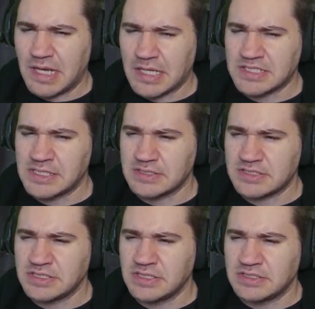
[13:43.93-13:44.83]
I can't
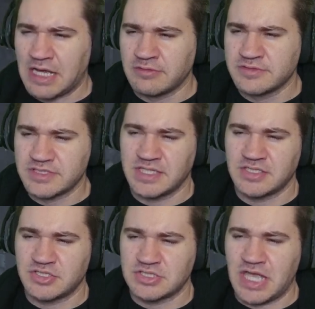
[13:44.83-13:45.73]
see a downside
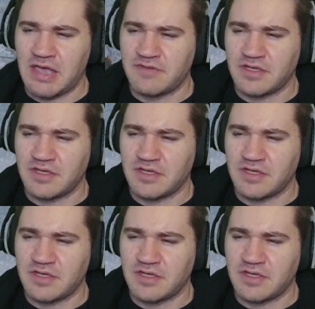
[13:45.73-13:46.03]
to just having